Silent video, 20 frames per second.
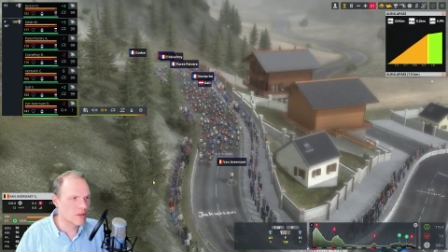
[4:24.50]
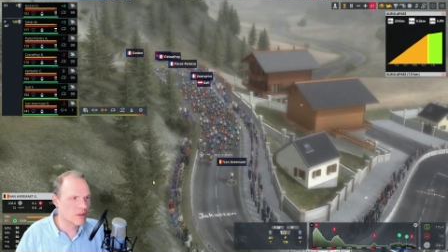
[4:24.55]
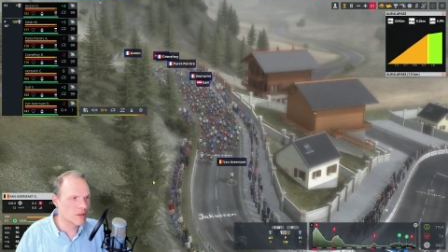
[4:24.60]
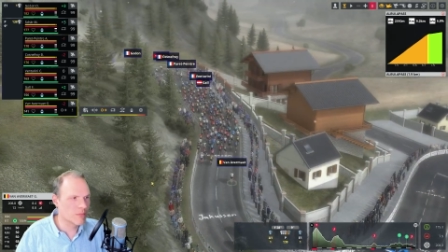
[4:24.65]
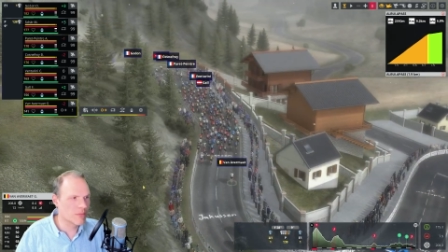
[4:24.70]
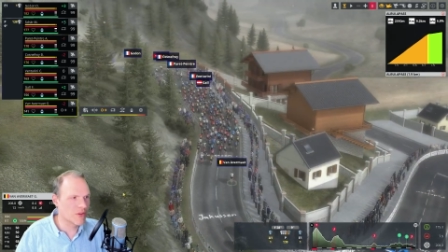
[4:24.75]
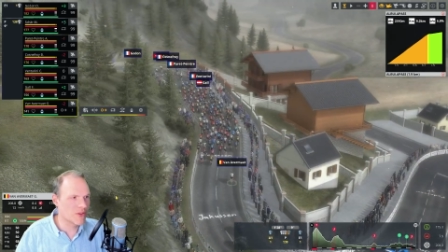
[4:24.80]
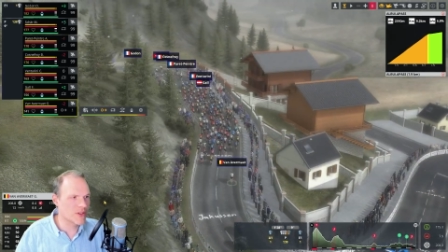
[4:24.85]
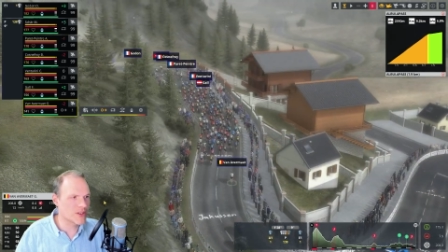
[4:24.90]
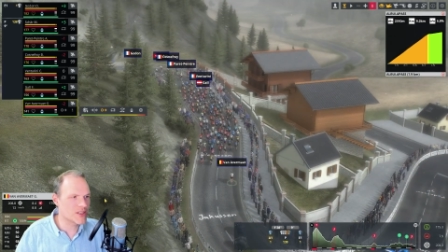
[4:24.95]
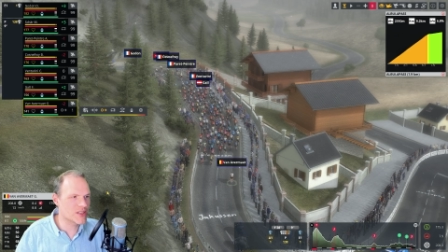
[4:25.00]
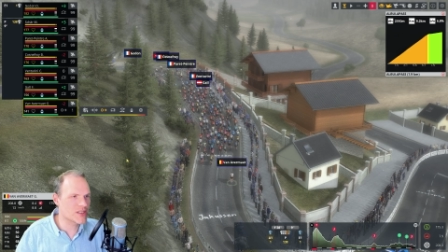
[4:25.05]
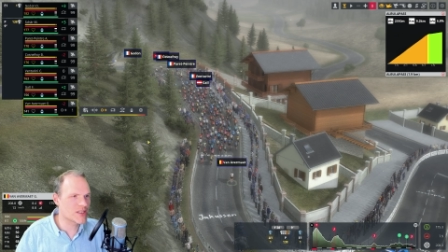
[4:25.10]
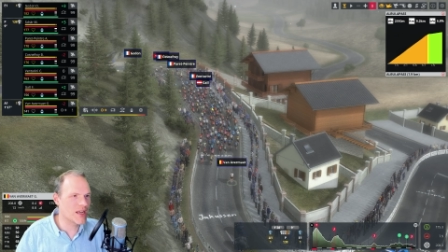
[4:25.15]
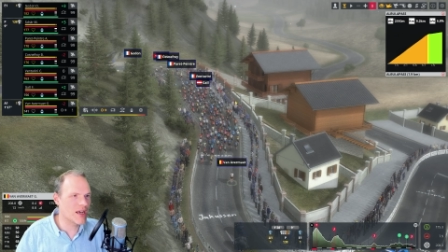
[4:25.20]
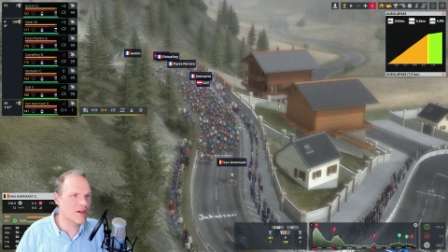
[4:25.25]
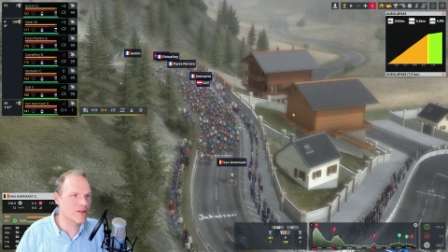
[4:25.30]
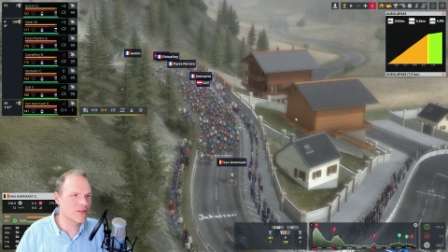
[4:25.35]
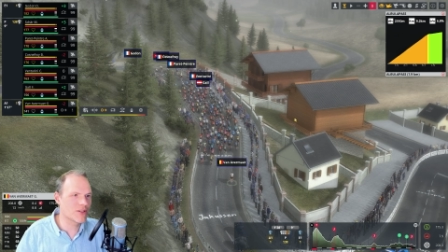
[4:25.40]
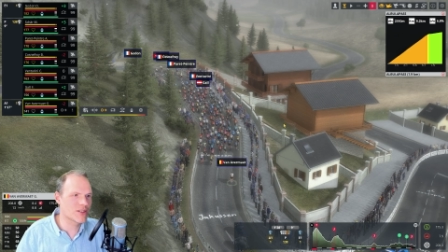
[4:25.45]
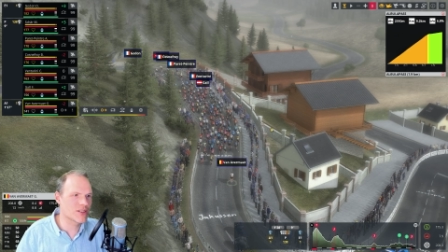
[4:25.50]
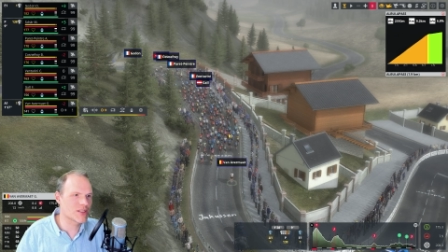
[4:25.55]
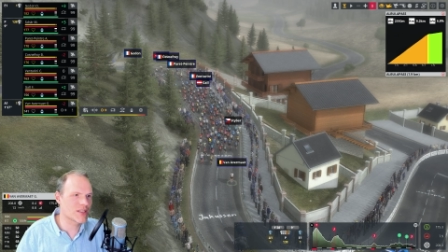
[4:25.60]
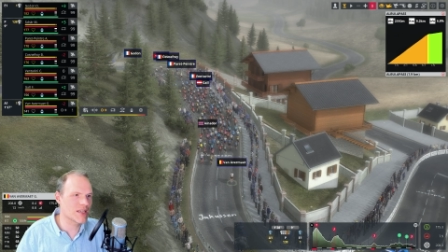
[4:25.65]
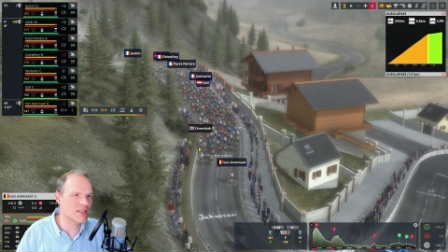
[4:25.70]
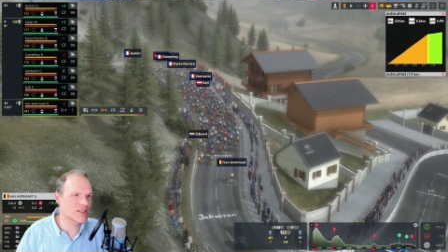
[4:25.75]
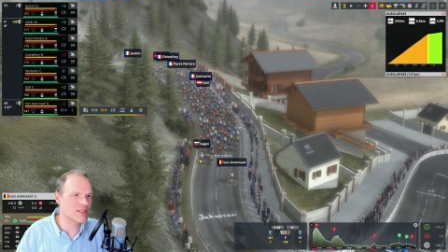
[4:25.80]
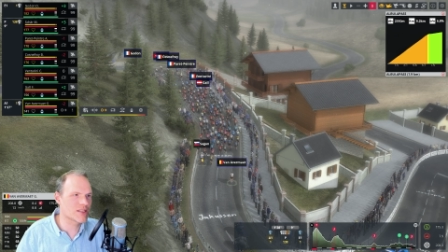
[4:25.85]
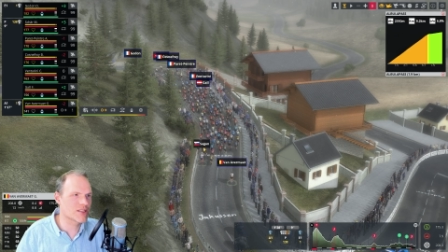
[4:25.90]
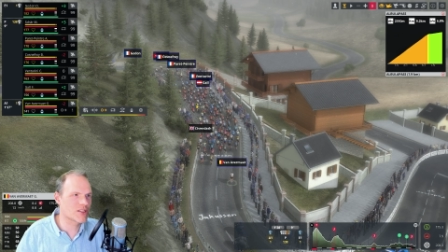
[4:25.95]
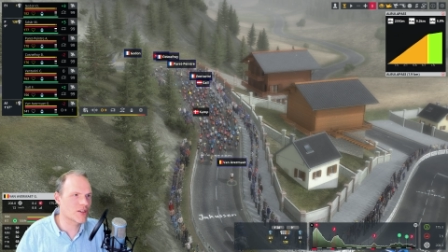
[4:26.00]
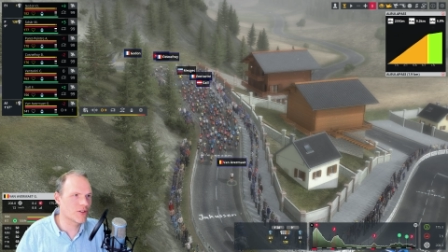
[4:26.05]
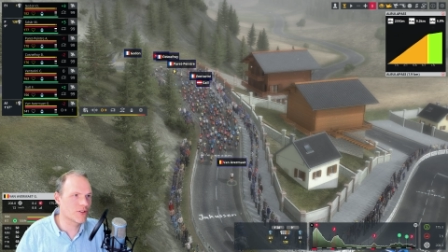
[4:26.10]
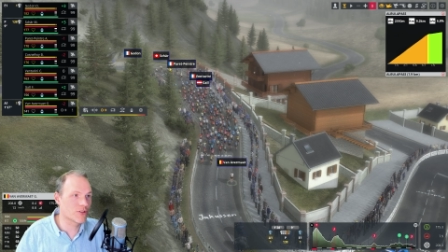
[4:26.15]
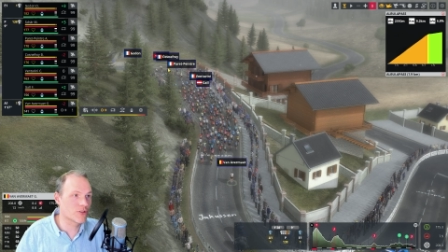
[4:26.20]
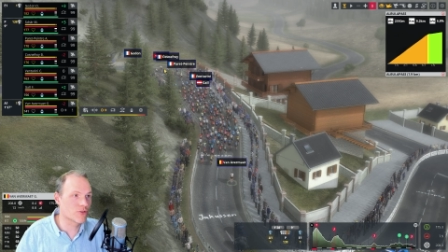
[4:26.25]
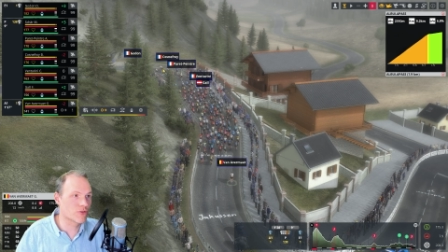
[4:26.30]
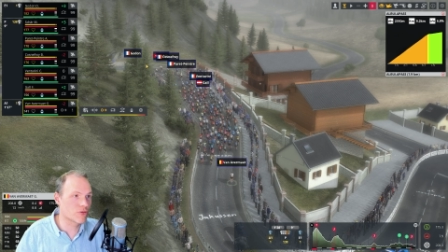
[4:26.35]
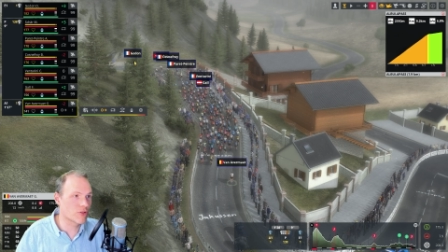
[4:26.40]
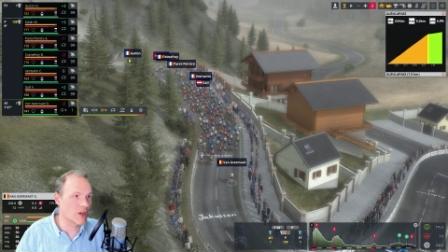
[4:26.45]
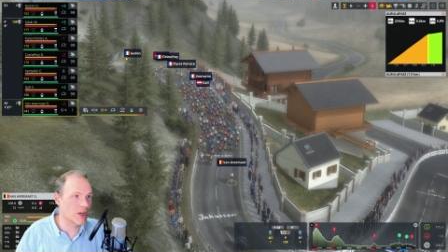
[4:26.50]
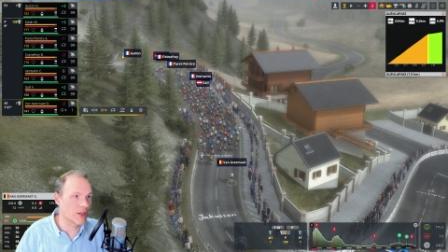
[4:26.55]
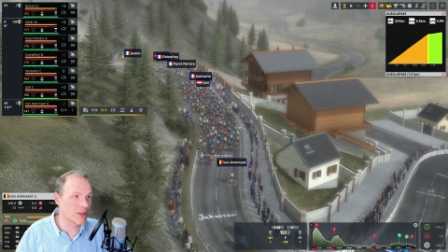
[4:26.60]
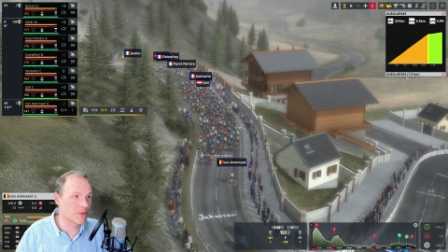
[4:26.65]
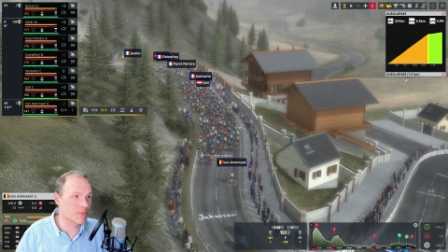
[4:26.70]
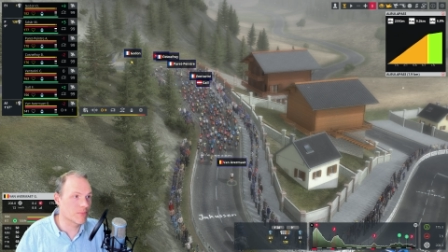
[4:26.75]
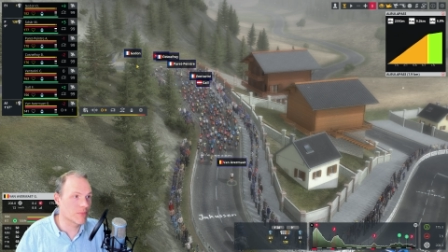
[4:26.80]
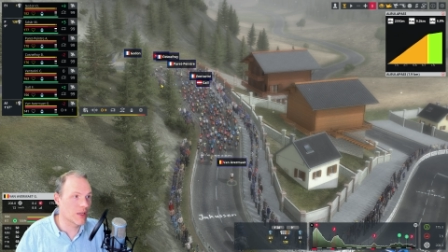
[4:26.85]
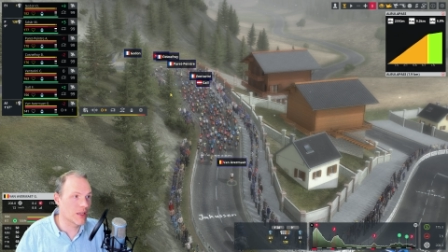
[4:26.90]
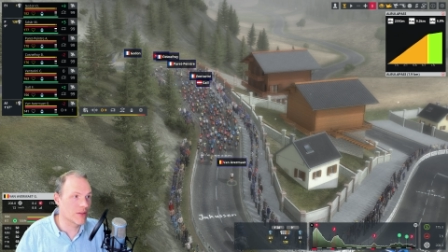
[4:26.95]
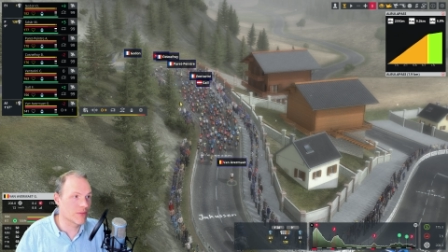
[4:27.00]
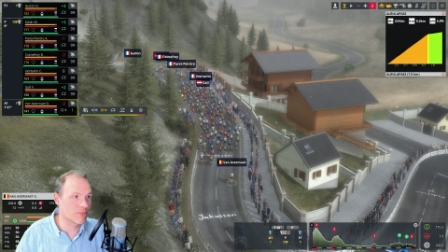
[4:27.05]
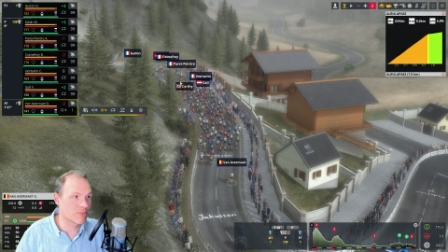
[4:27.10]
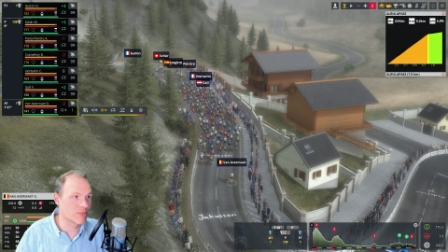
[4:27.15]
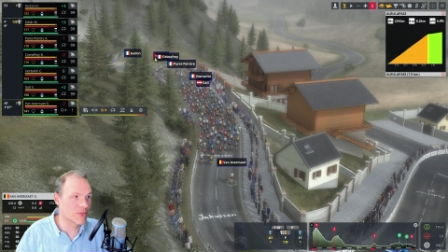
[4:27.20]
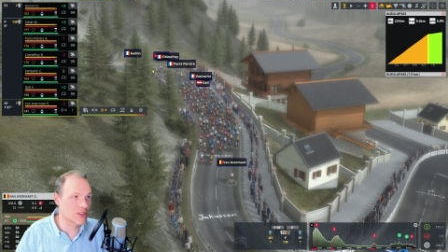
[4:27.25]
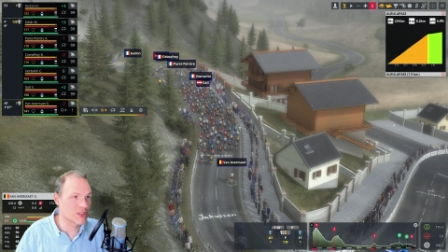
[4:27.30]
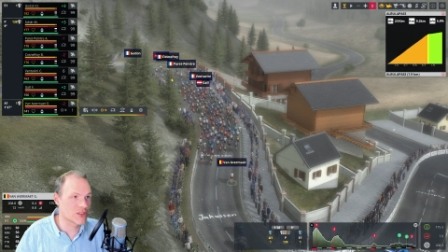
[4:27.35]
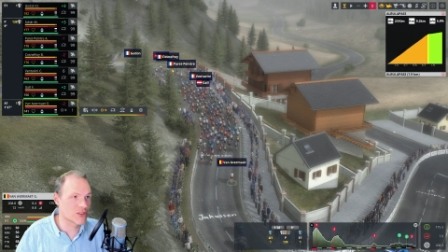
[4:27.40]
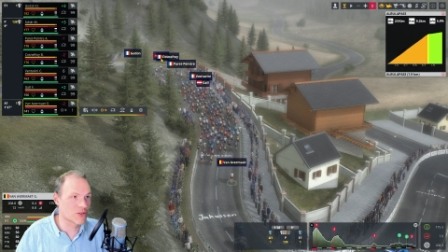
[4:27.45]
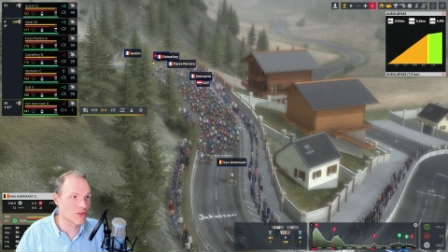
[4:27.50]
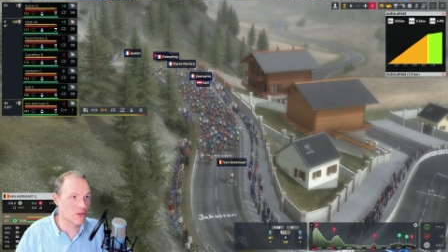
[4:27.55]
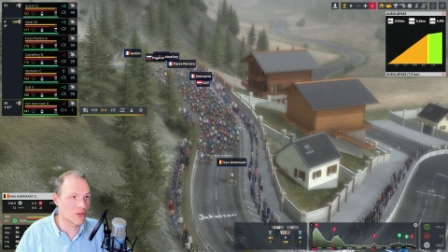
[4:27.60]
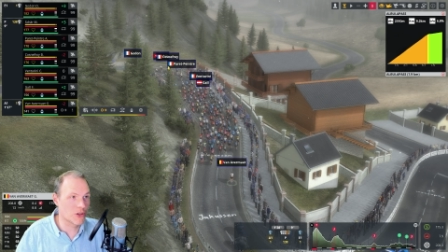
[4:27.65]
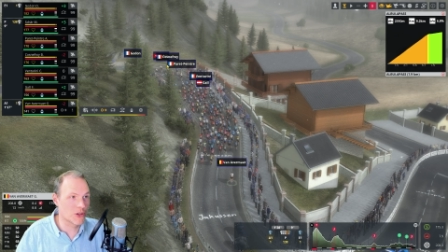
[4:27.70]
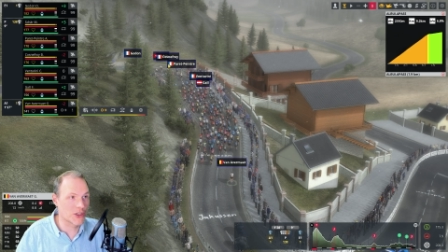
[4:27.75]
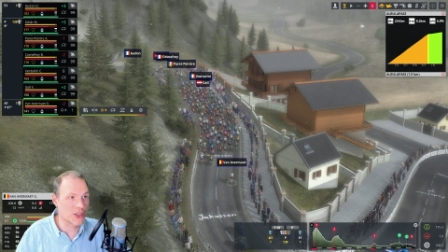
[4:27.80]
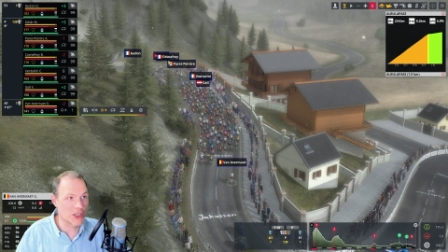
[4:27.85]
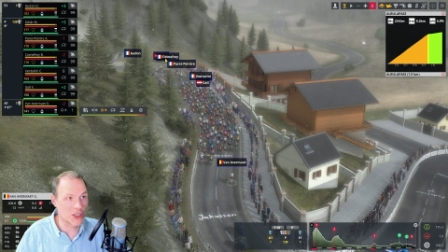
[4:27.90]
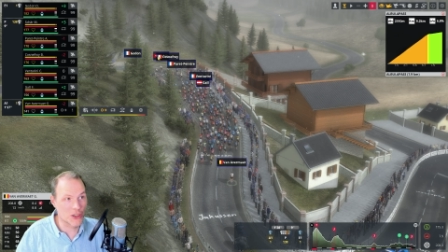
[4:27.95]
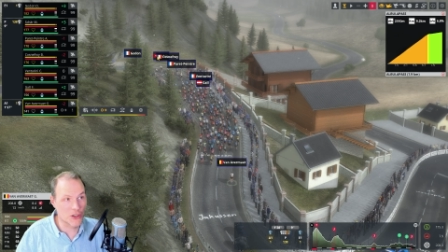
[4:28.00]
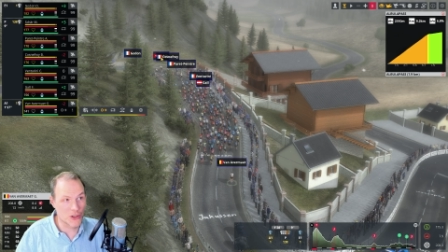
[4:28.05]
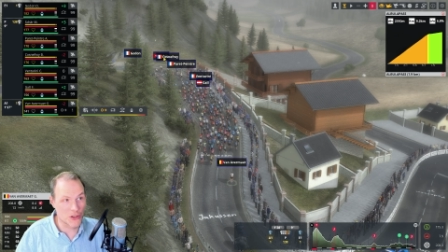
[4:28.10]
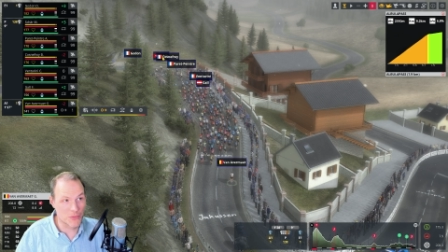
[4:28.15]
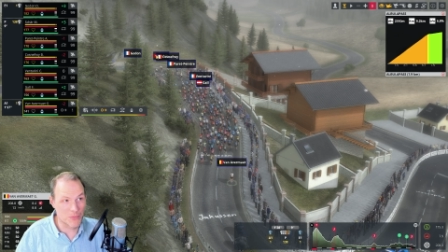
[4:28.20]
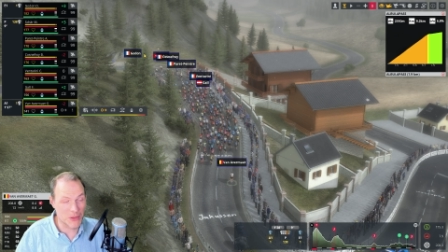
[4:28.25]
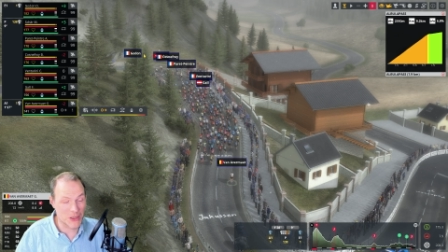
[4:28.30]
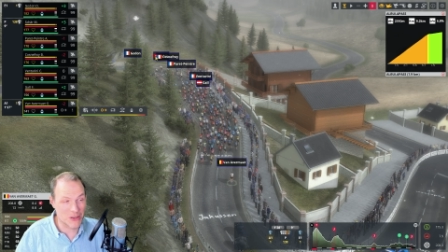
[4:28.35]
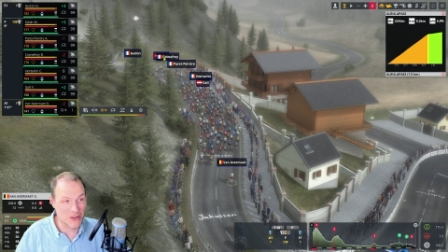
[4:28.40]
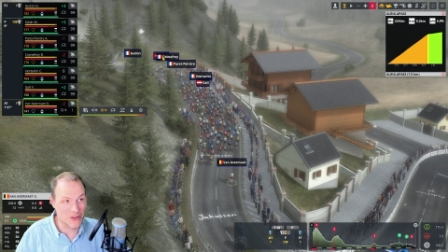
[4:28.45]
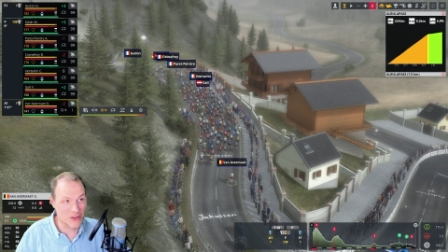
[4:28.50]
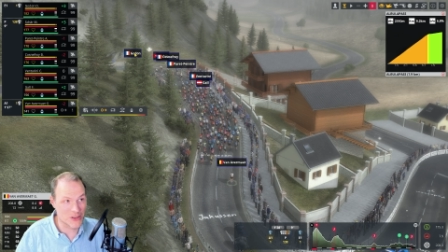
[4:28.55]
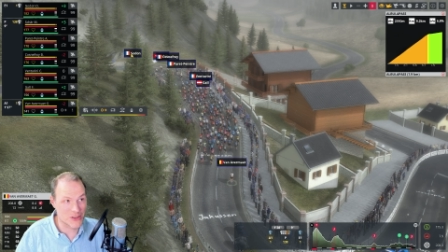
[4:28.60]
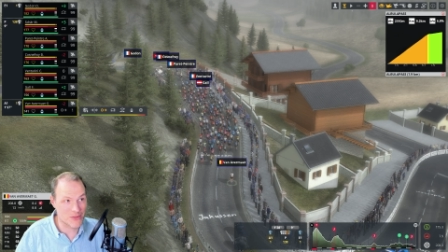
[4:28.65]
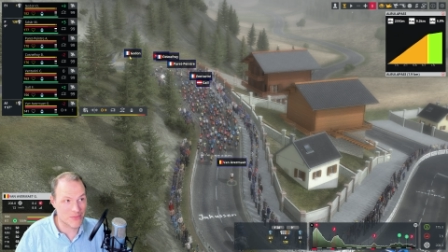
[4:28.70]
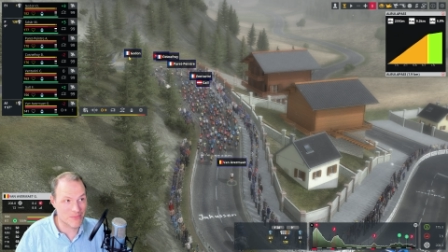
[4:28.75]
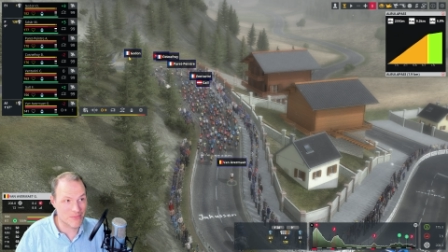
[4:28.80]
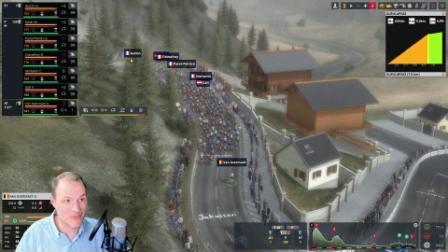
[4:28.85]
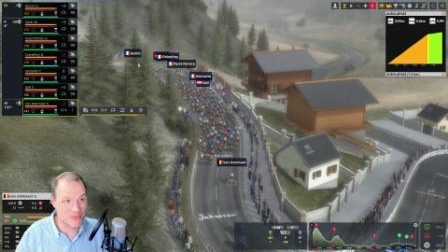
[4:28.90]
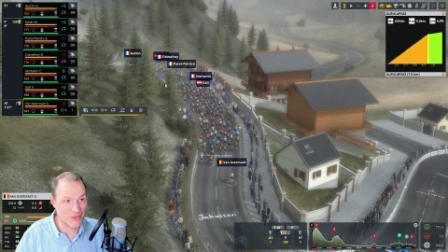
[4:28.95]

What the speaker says: Well, this is how this test is going to run, and this is not looking good because,